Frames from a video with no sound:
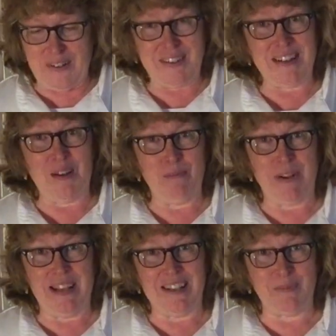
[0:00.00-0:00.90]
the clootie
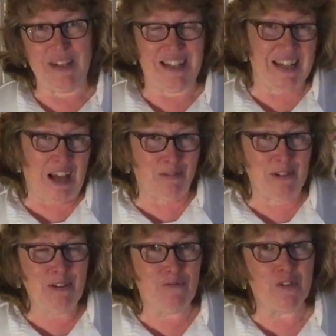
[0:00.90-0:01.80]
dumpling has been in the
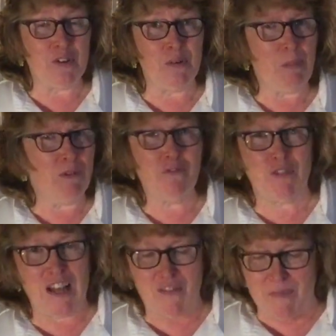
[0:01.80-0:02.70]
oven for about
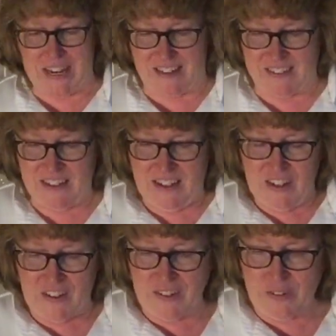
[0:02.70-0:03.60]
5 minutes,
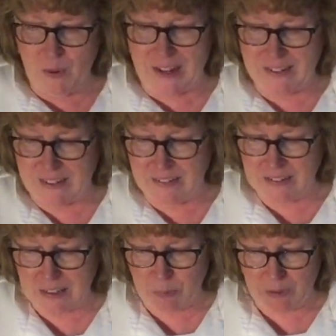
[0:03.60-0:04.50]
just so it gets a
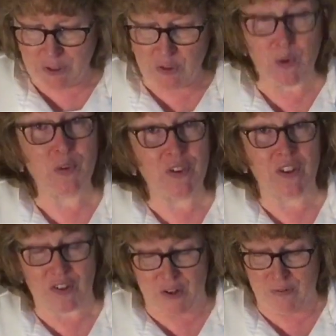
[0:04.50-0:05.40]
little bit of a
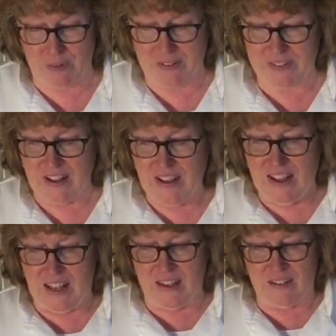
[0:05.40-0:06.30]
toasted surface
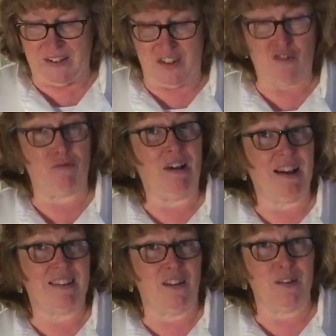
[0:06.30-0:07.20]
and it
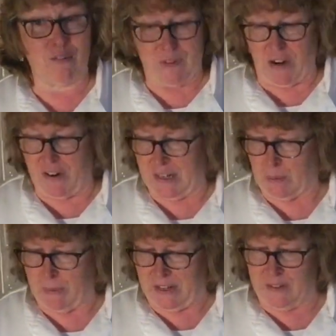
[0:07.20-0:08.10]
dries out the flour a
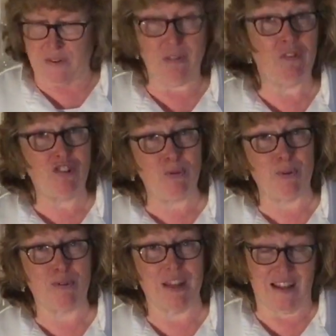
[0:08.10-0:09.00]
little bit. So it's a
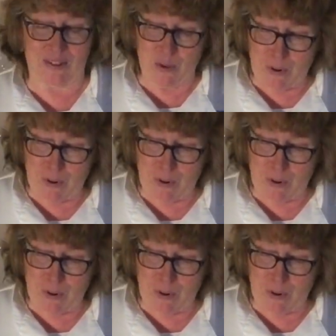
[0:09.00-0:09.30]
visual thing, it's